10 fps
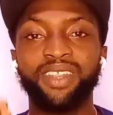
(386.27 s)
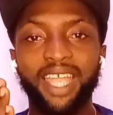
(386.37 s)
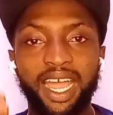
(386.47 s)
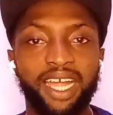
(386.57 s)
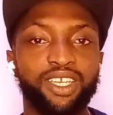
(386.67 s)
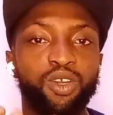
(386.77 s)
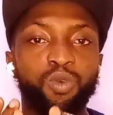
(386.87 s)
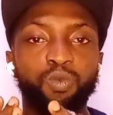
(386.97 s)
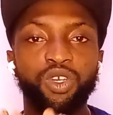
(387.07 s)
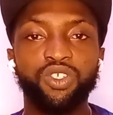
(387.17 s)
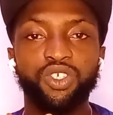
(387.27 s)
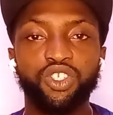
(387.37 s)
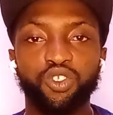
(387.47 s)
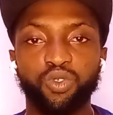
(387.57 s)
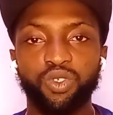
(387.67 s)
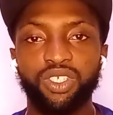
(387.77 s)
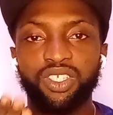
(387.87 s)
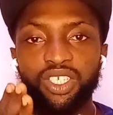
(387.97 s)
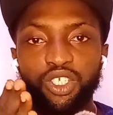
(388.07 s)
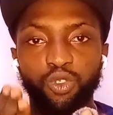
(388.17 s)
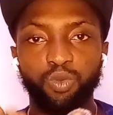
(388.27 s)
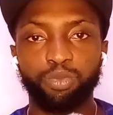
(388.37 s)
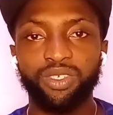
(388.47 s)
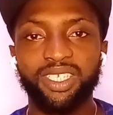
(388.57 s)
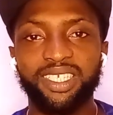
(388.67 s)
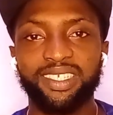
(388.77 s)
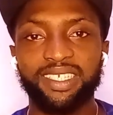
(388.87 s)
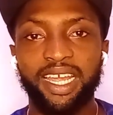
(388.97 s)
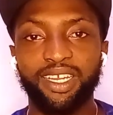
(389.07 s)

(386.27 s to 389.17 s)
And what you just need to do is you put it inside,